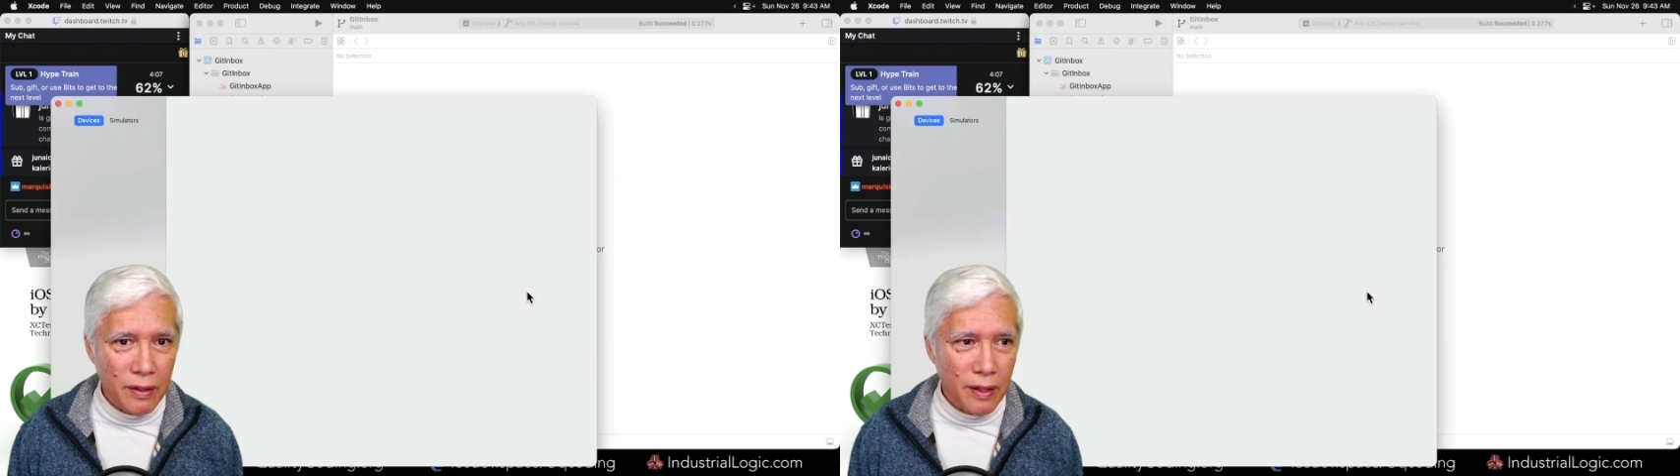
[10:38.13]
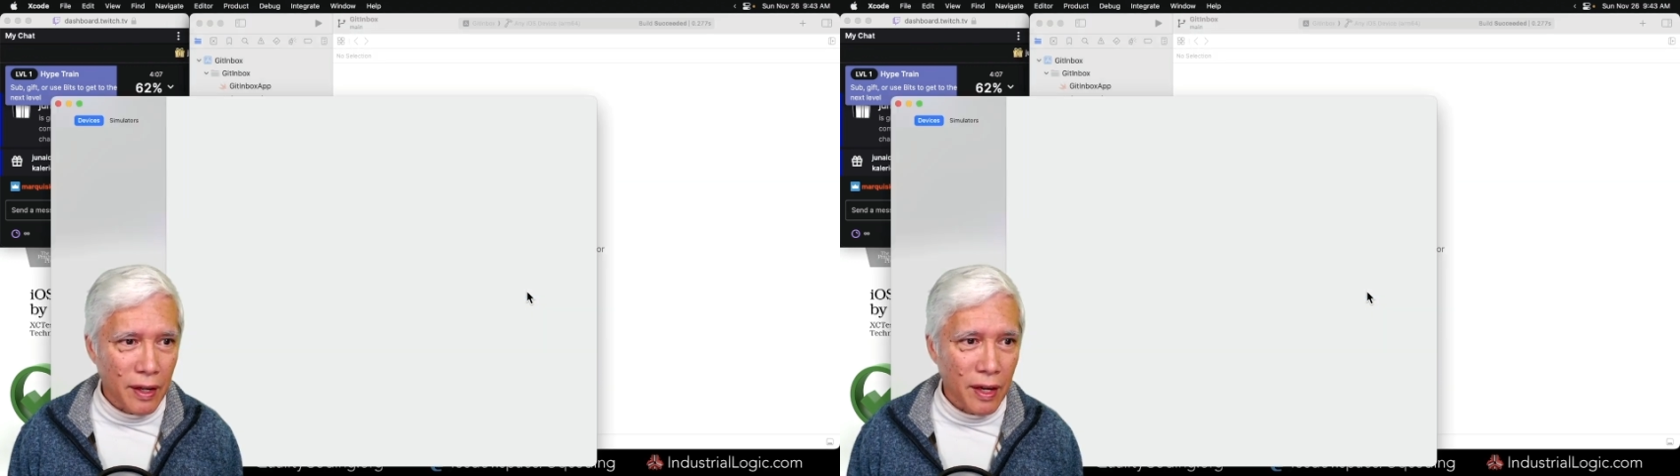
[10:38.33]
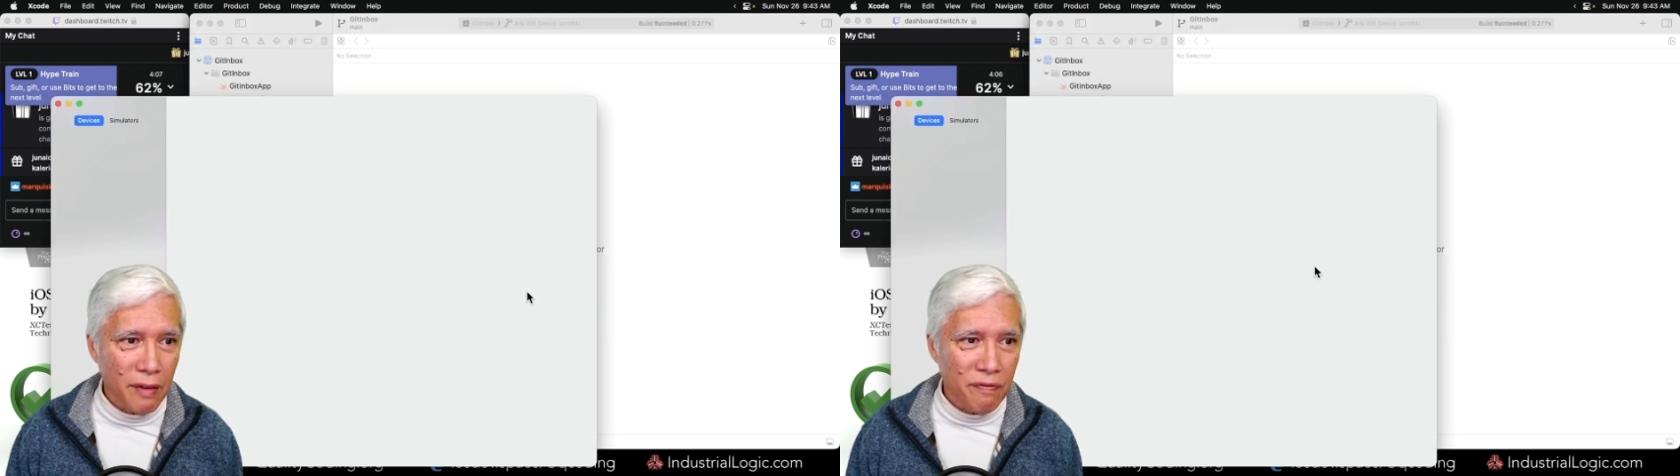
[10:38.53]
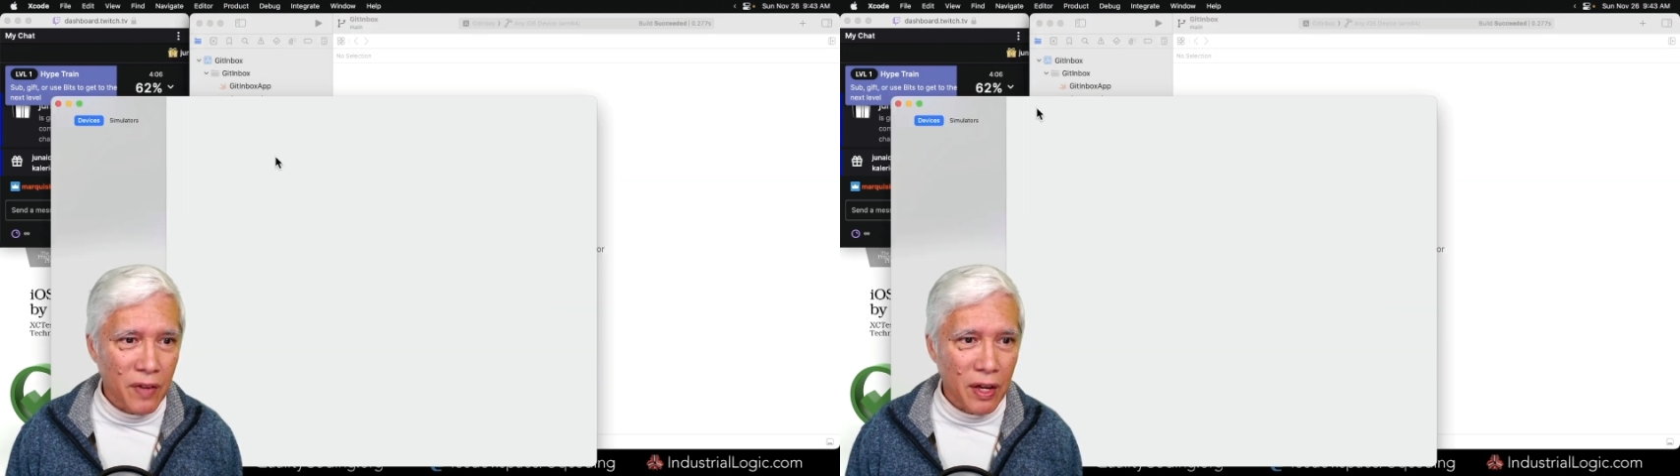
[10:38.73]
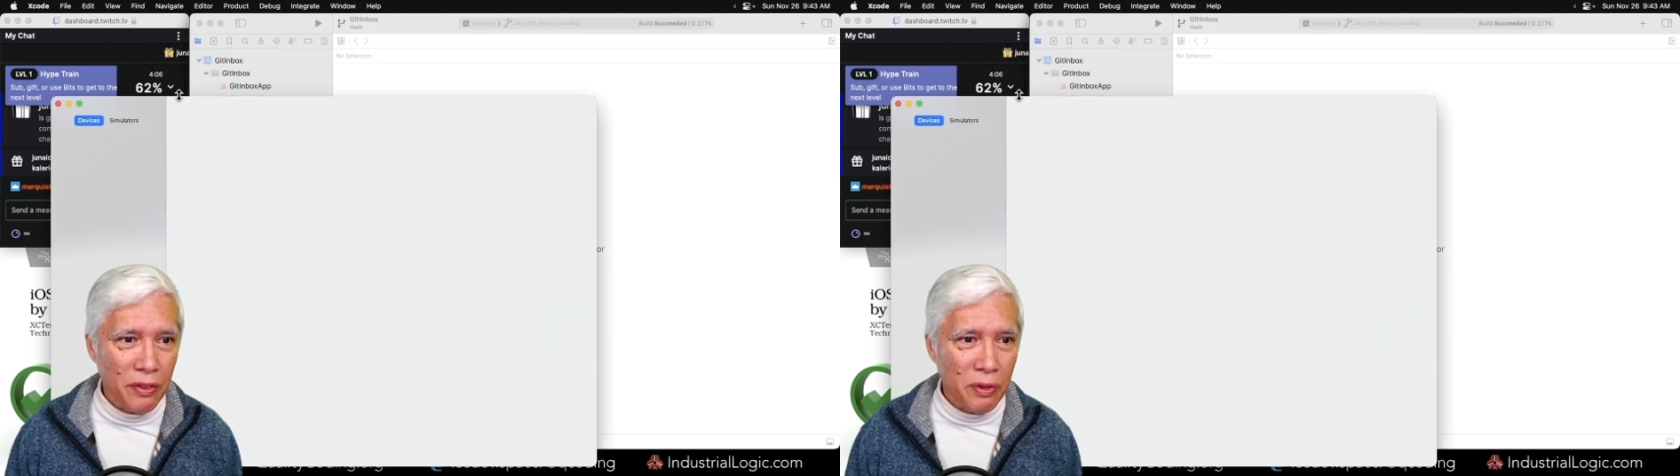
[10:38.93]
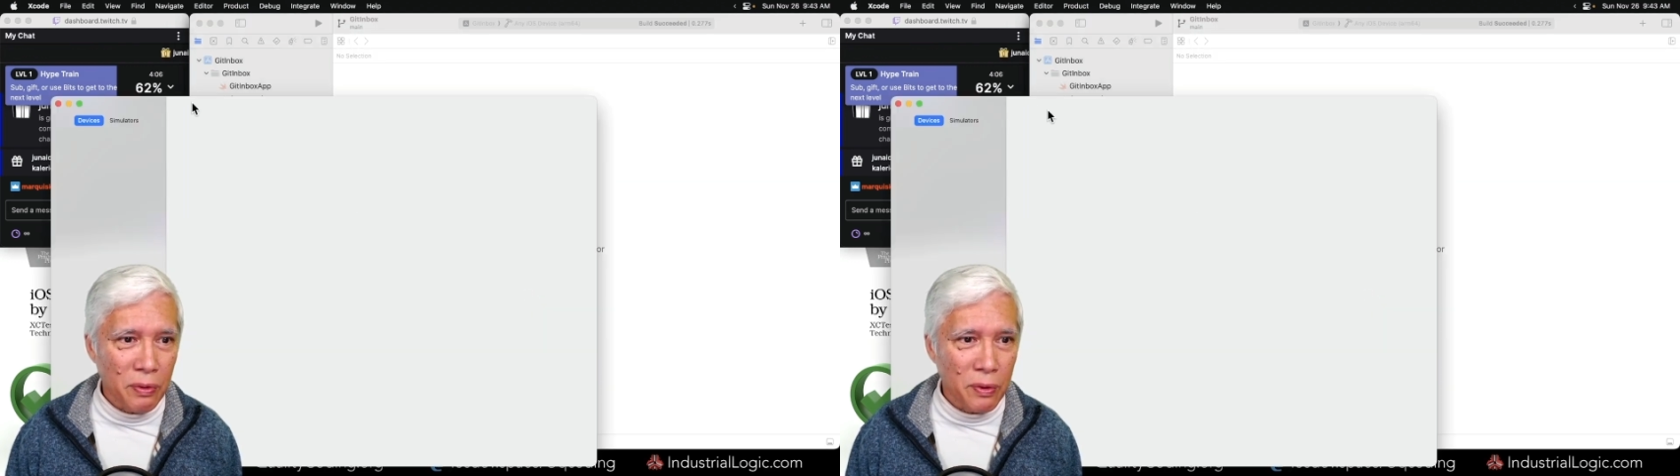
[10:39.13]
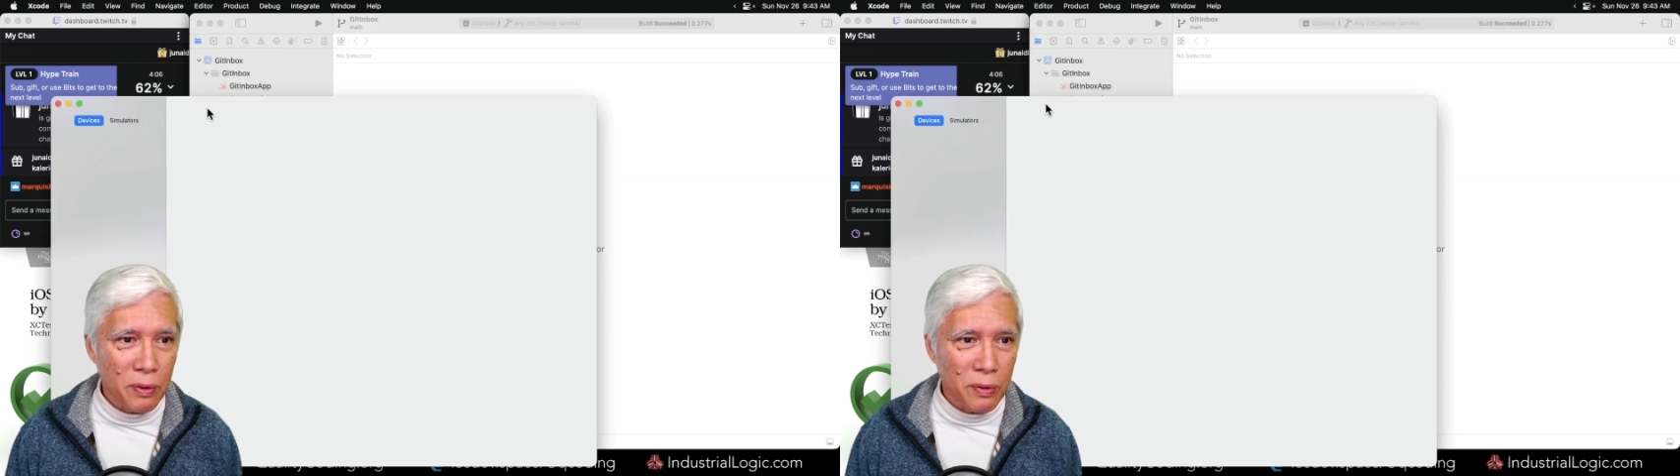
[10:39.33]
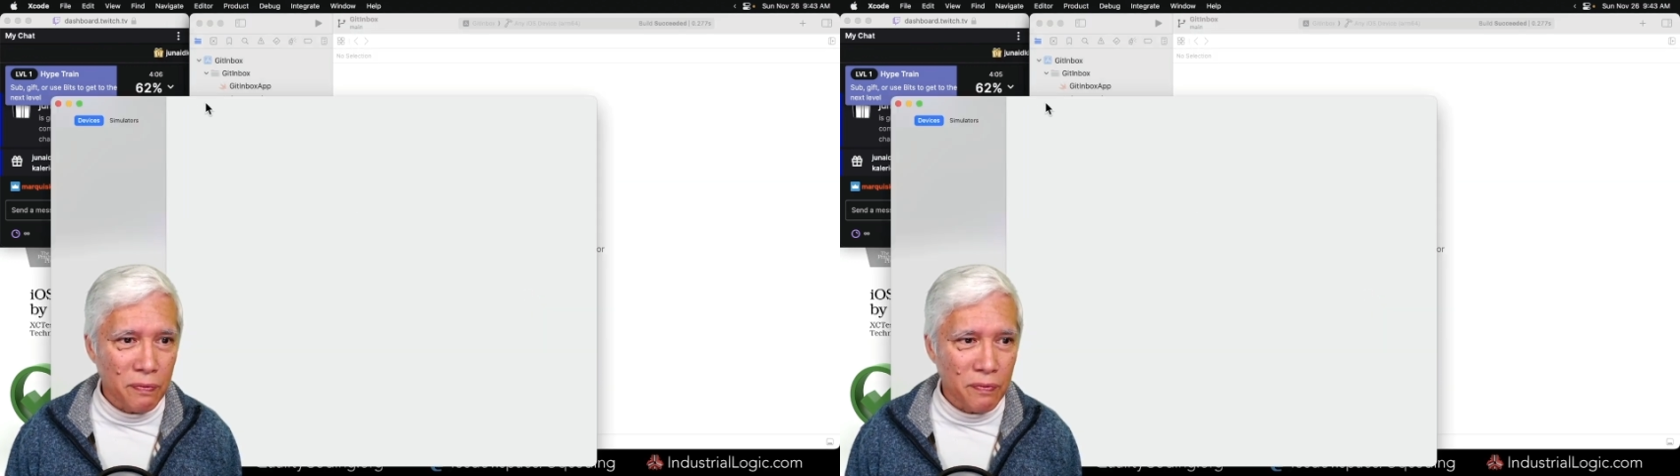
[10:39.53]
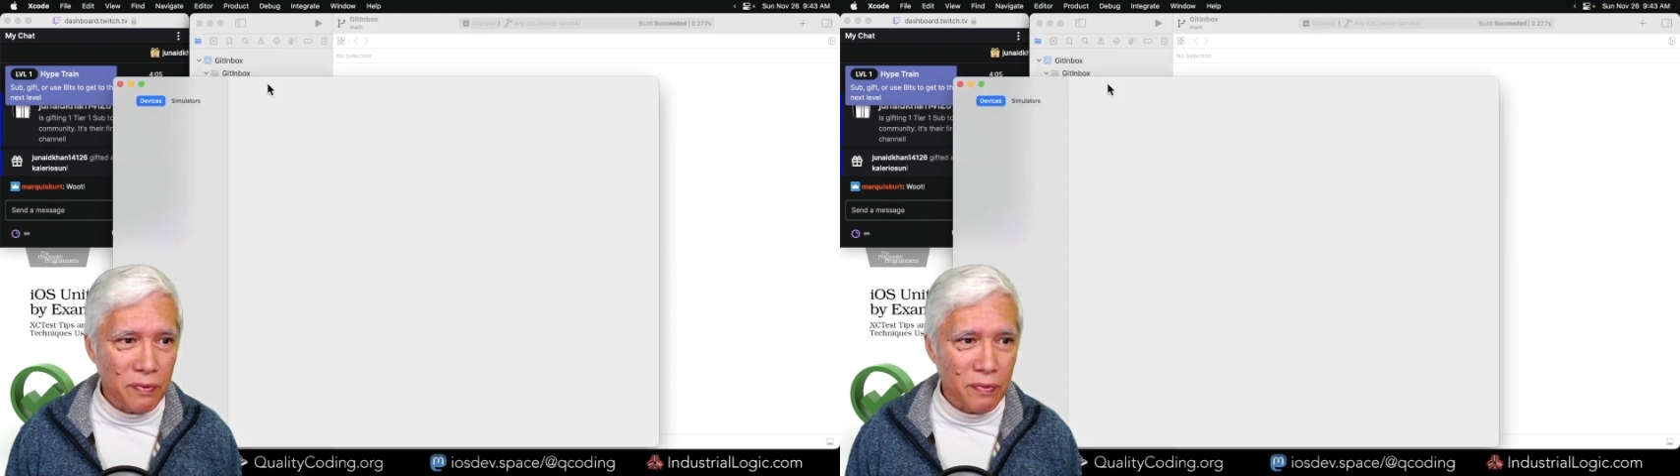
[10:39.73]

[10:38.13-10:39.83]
And I've gone through